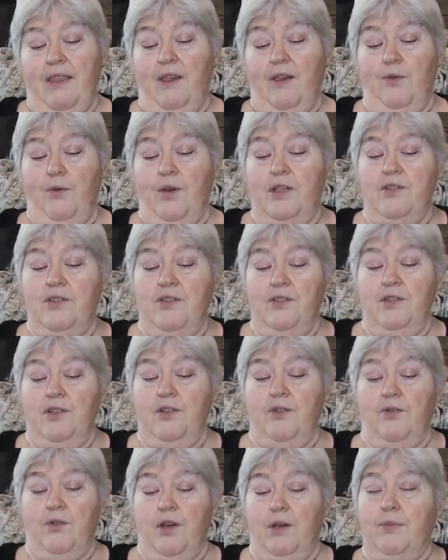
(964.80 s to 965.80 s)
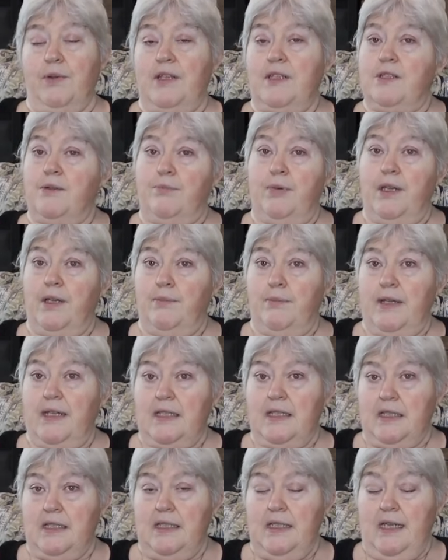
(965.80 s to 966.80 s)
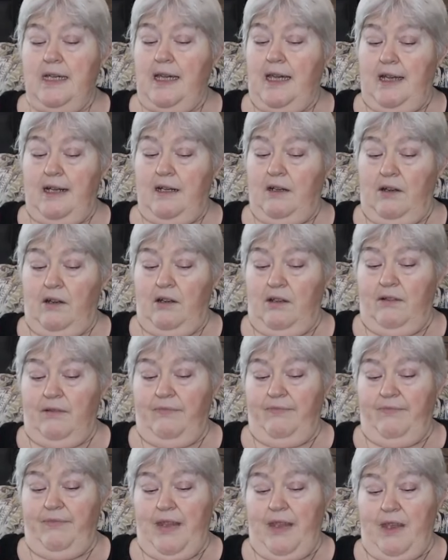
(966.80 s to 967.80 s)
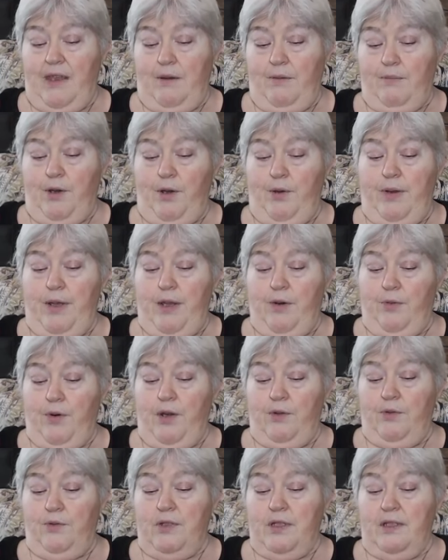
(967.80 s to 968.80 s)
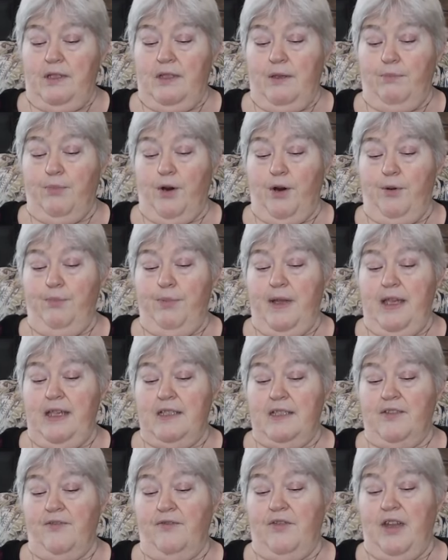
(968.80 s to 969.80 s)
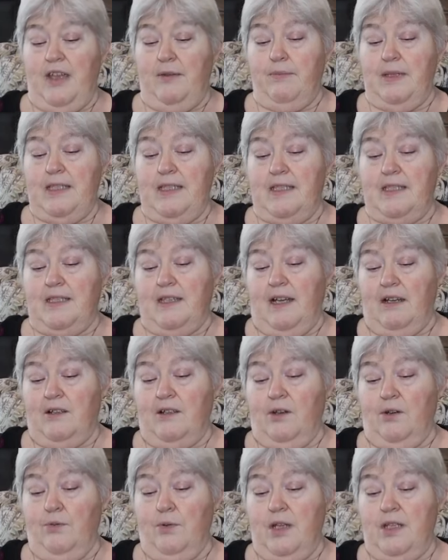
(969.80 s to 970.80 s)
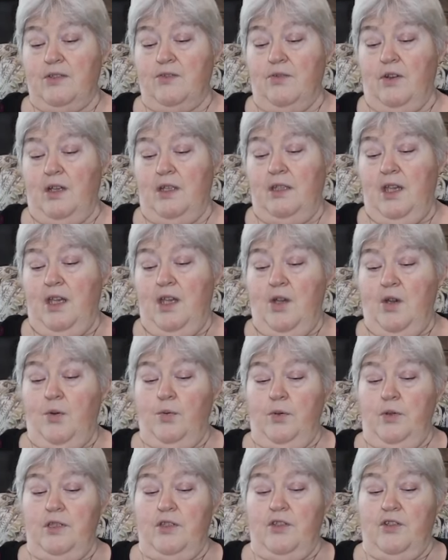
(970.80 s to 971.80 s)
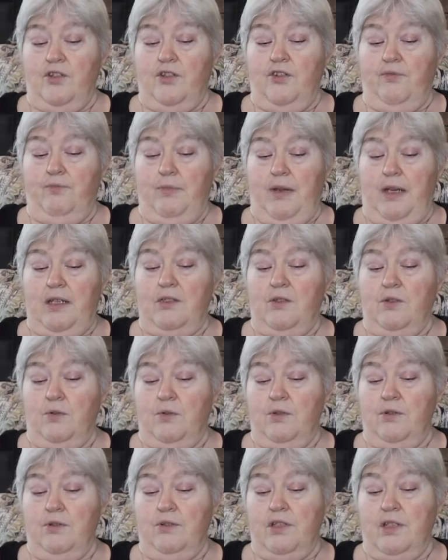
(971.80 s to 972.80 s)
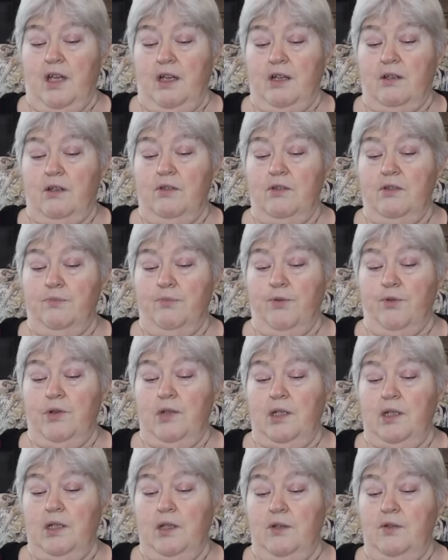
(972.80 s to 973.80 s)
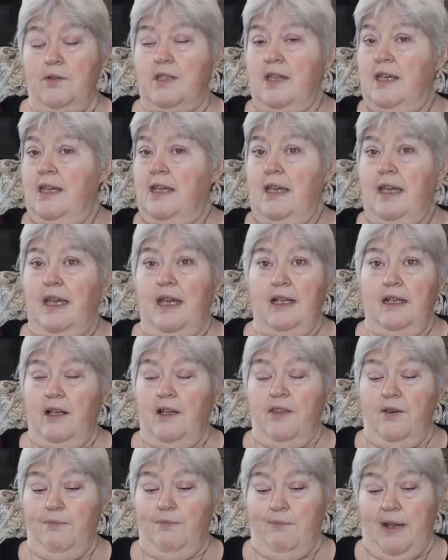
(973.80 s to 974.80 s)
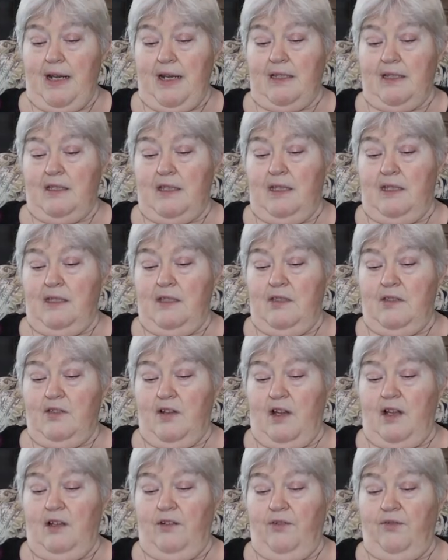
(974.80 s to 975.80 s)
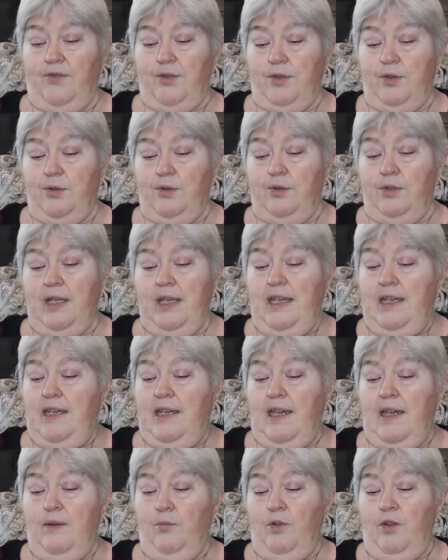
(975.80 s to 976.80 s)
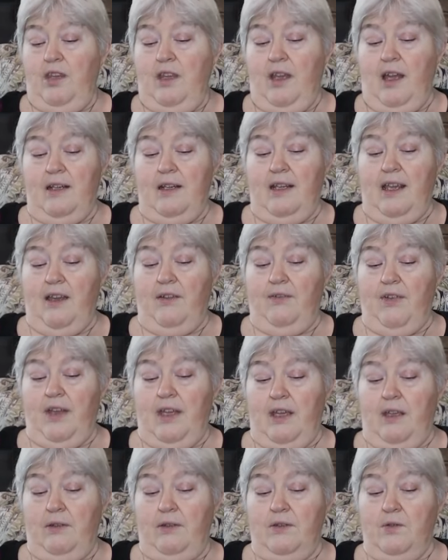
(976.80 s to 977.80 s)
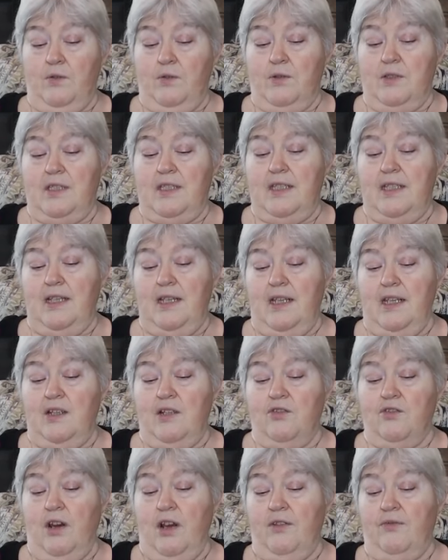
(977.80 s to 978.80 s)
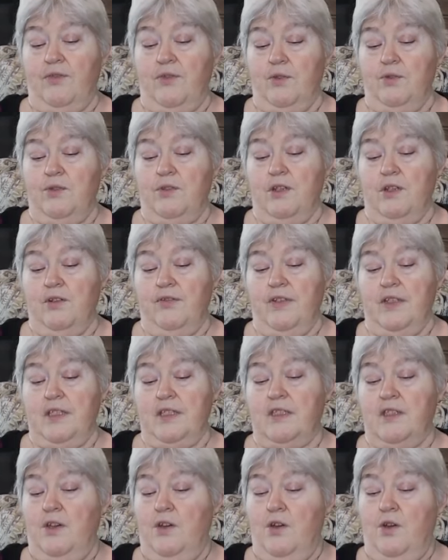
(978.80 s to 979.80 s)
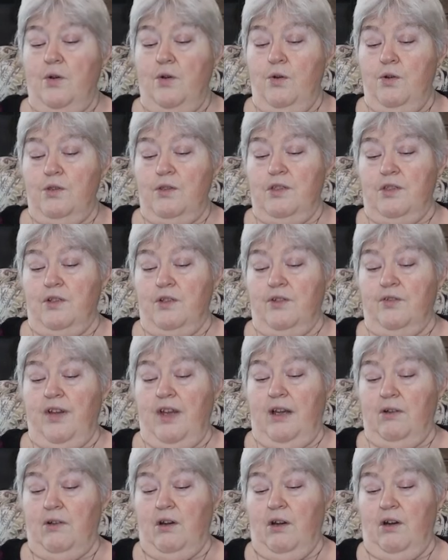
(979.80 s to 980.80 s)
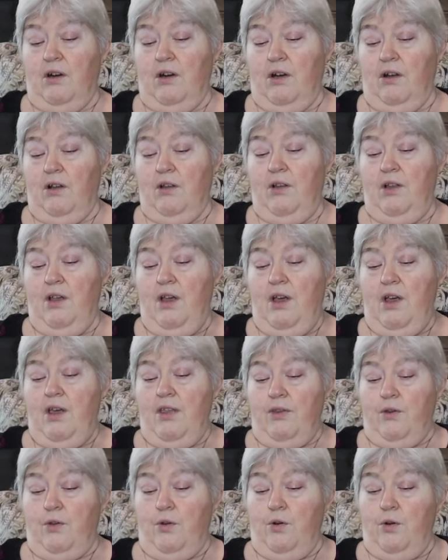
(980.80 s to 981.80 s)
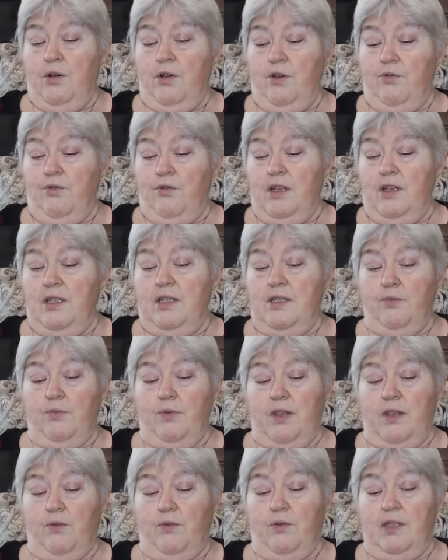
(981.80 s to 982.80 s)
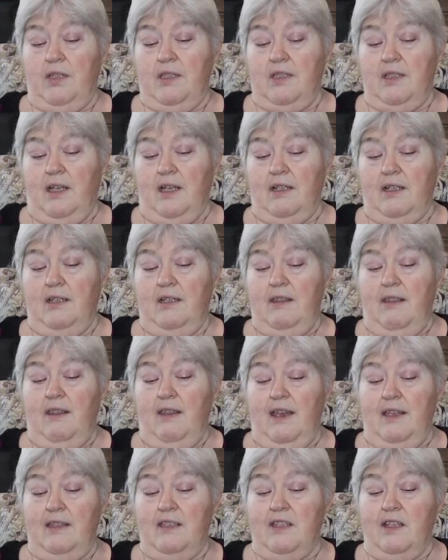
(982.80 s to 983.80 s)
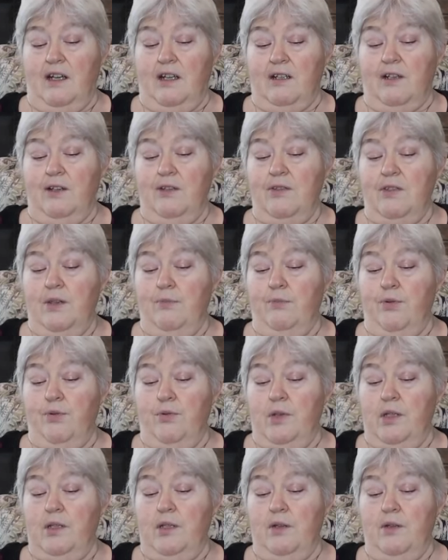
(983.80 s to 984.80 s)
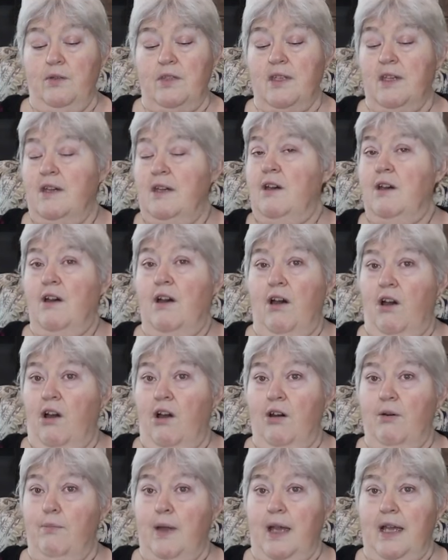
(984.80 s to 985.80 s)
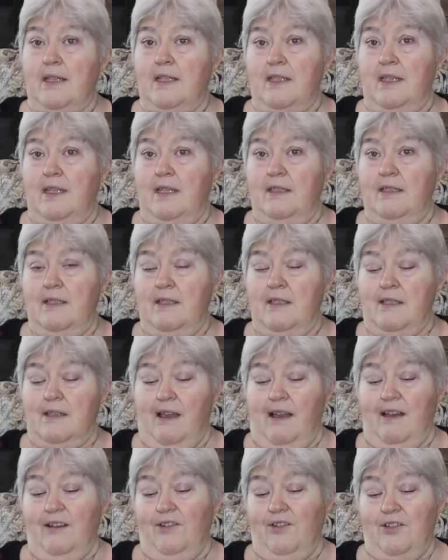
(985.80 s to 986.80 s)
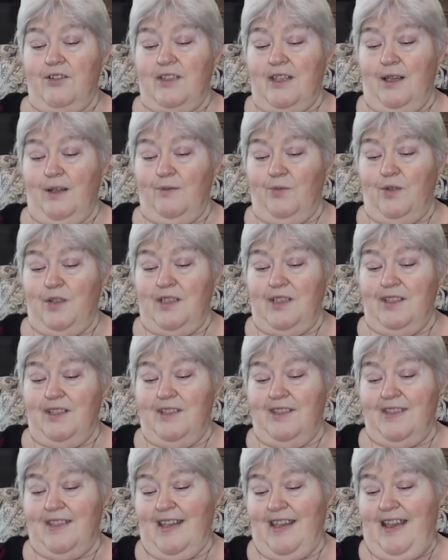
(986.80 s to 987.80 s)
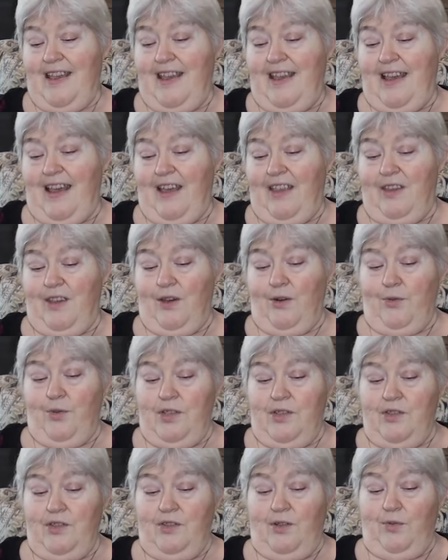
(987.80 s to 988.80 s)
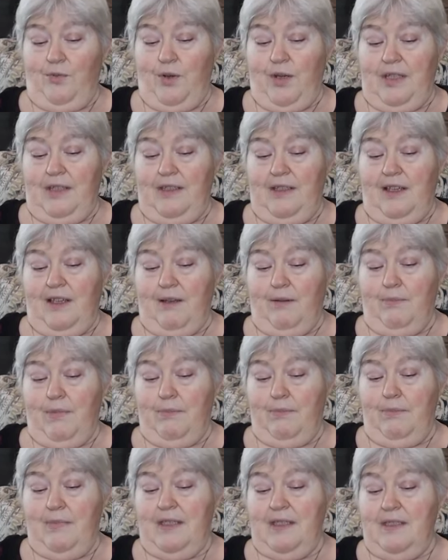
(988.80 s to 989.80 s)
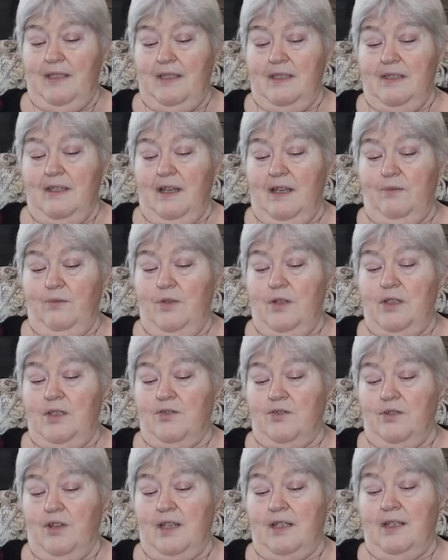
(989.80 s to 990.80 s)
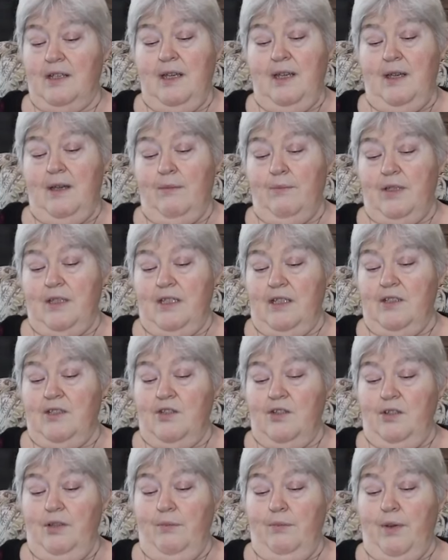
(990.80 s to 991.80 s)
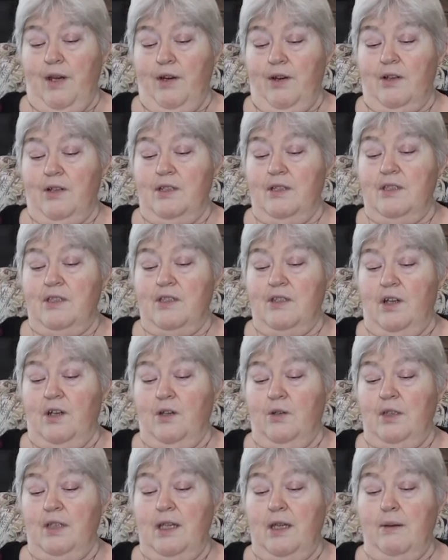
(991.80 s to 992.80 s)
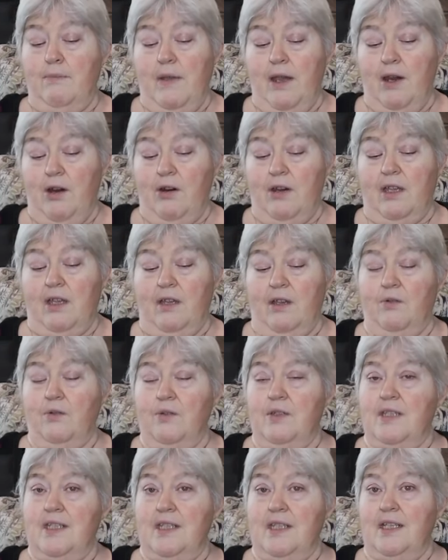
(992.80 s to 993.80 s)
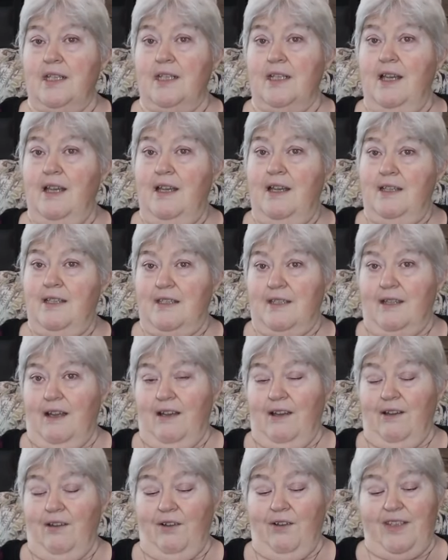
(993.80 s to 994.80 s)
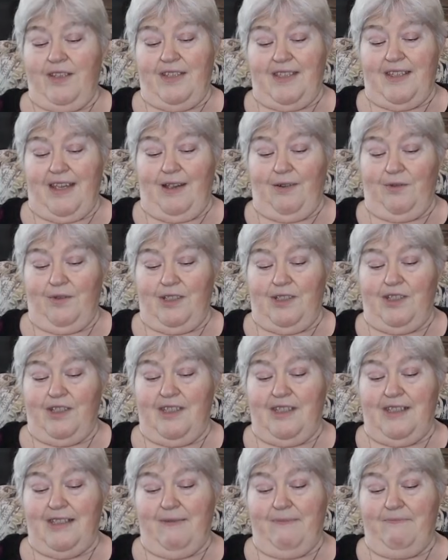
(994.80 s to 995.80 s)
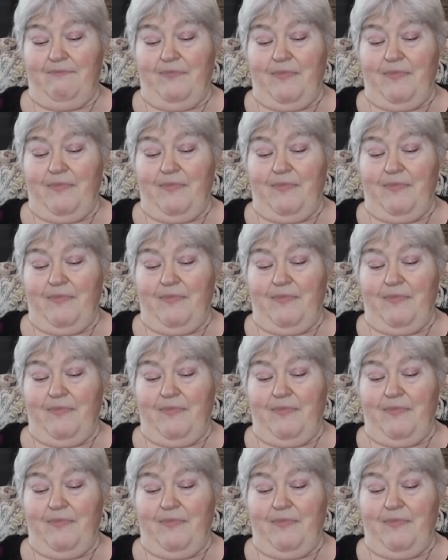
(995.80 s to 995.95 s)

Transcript: the original agreement to be amended at all. Bobay wrote, the Prope's famous taco restaurant would serve made-to-order tacos, burritos, and other Mexican-style food and would not have outdoor seating, drive-through service, or serve alcohol. The court agrees with Quintana that tacos and burritos are Mexican style sandwiches, and the original written commitment does not restrict potential Americans to only American cuisine style sandwiches.